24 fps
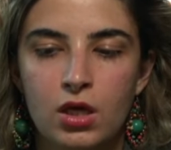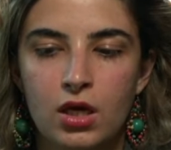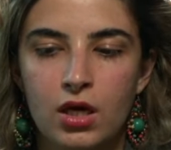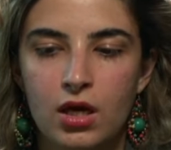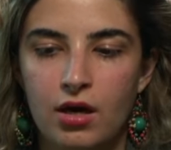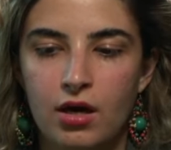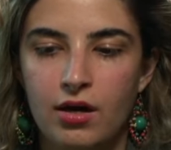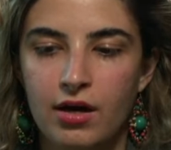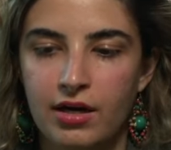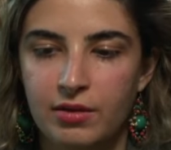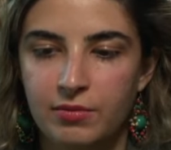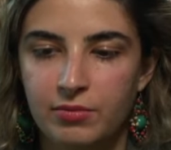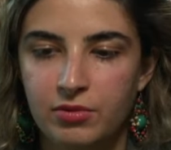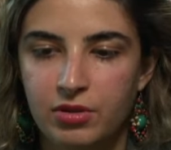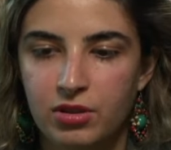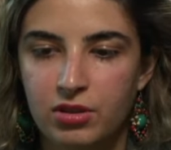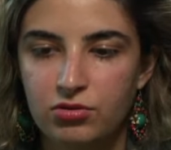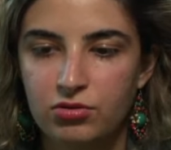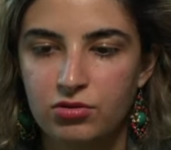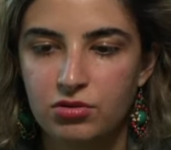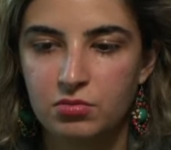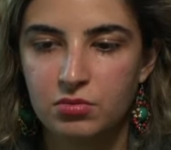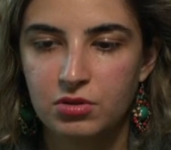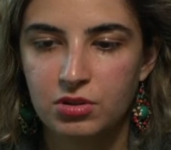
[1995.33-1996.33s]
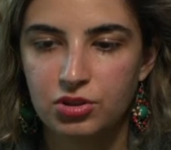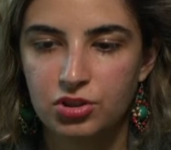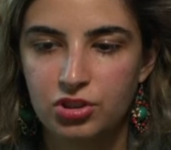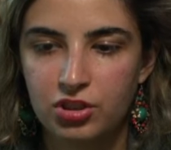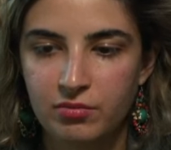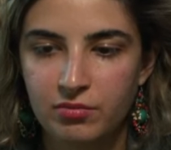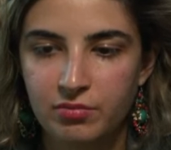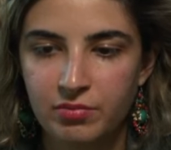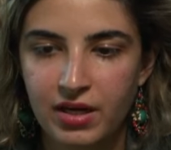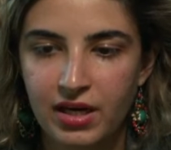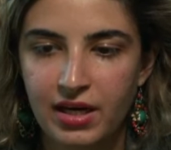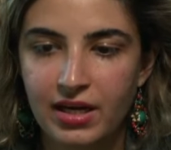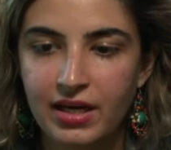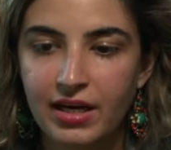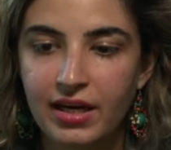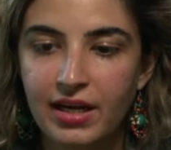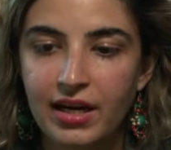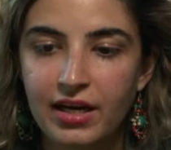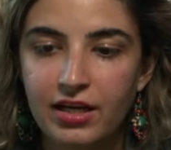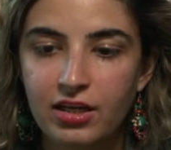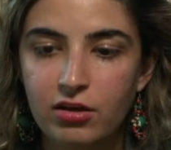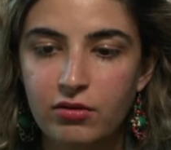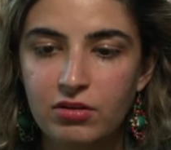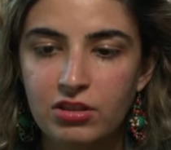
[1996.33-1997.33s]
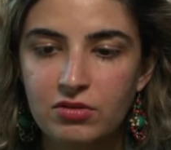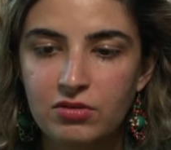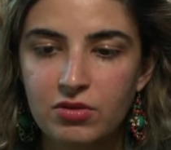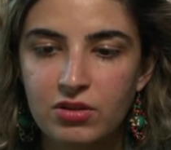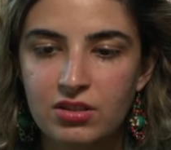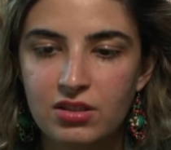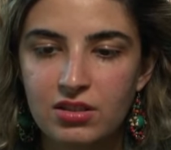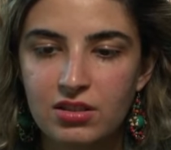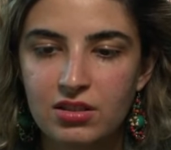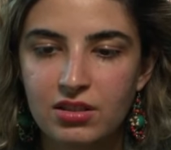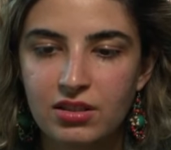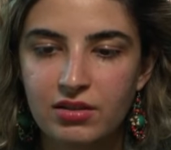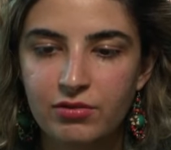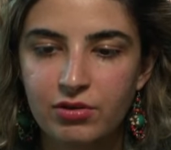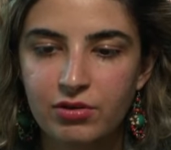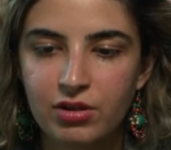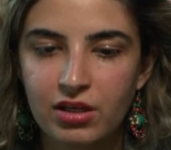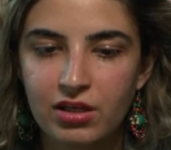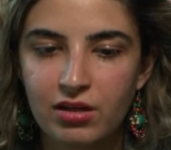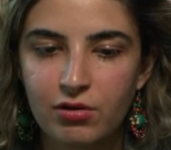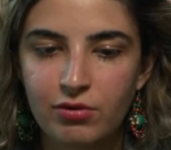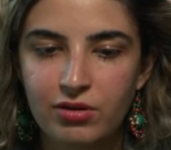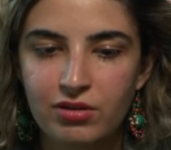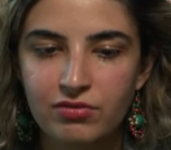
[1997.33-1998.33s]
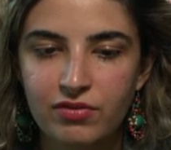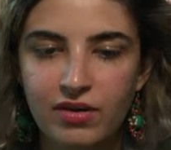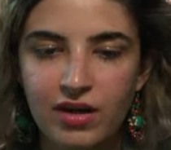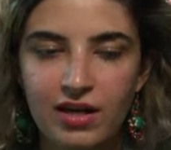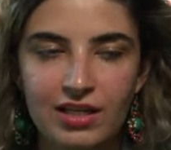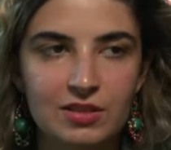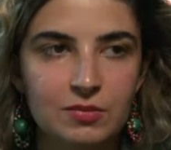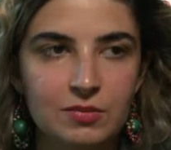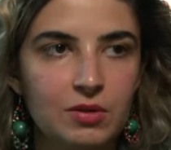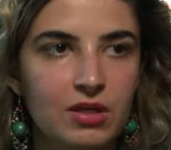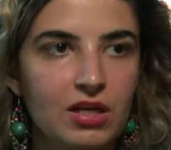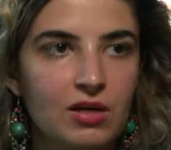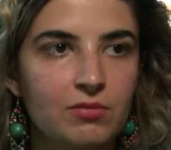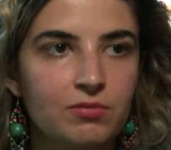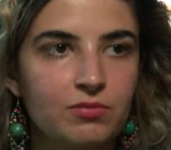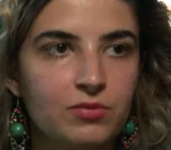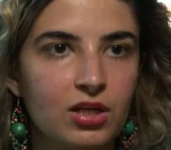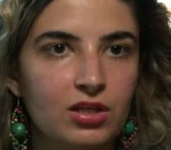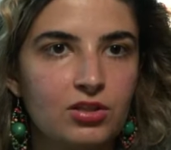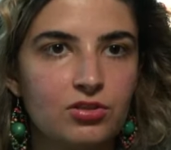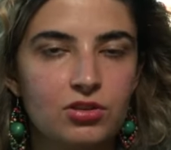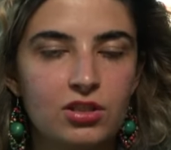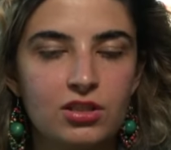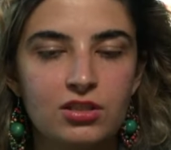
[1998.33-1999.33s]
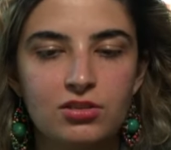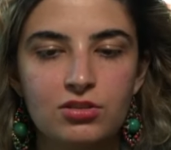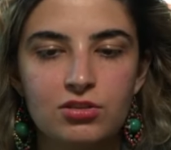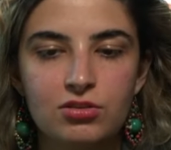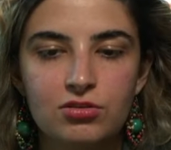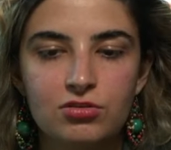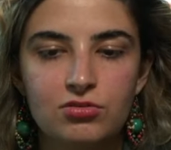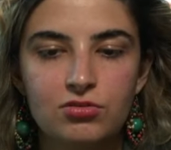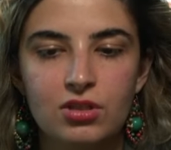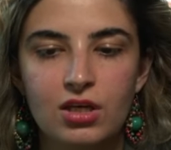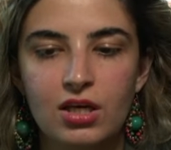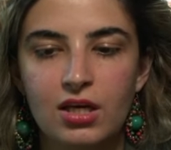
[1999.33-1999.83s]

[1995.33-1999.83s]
All right, I'm gonna do a big jump back. And I know it was a, we kind of went fast, but I'm not trying to,